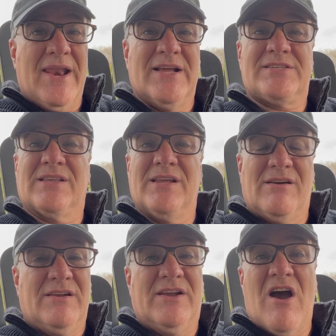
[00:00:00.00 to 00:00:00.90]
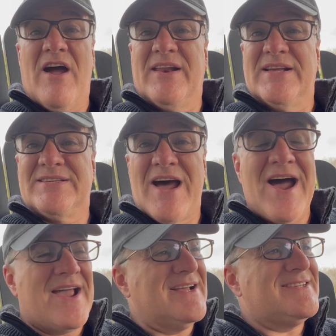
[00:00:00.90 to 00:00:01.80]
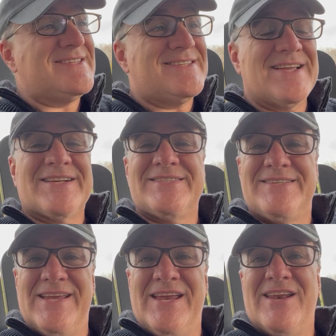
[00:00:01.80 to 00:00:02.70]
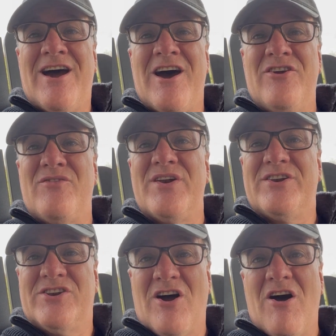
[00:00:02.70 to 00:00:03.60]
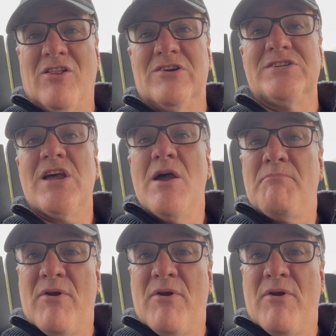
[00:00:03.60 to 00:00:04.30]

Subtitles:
And it's literally gotten as high as $1,600